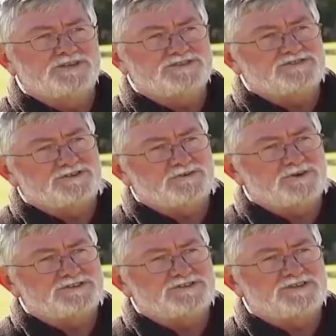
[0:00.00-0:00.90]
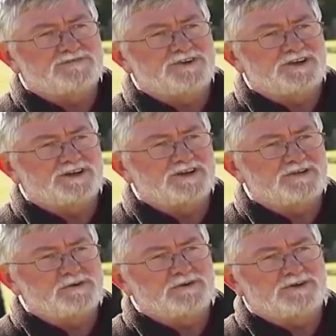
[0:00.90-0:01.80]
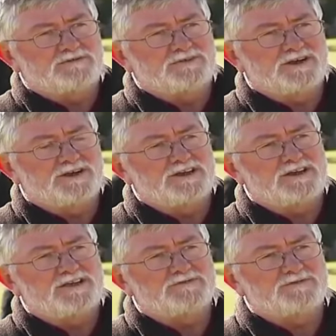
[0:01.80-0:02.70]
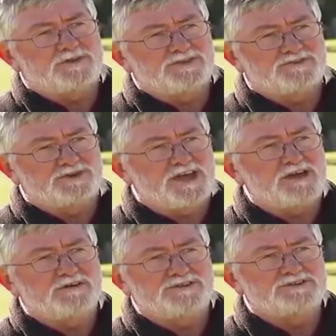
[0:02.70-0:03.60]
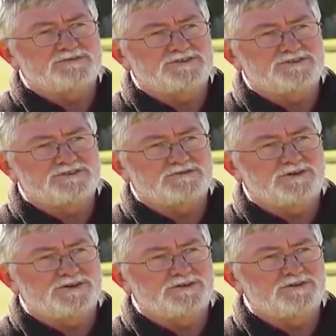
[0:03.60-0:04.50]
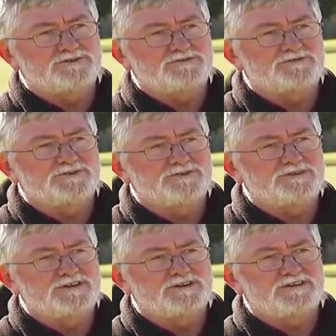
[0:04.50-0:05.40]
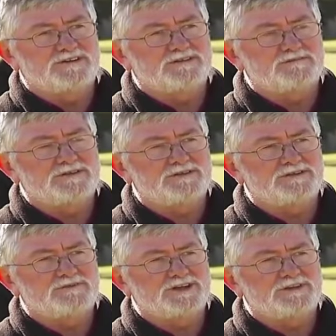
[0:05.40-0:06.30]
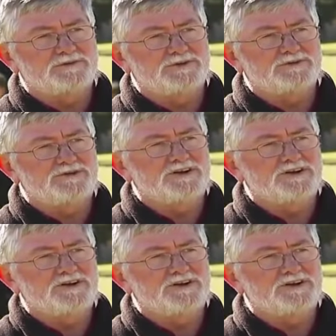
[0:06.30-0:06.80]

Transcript: biggest issue was finding a day where we could fly for about 3 hours, which is quite unusual for a regular balloon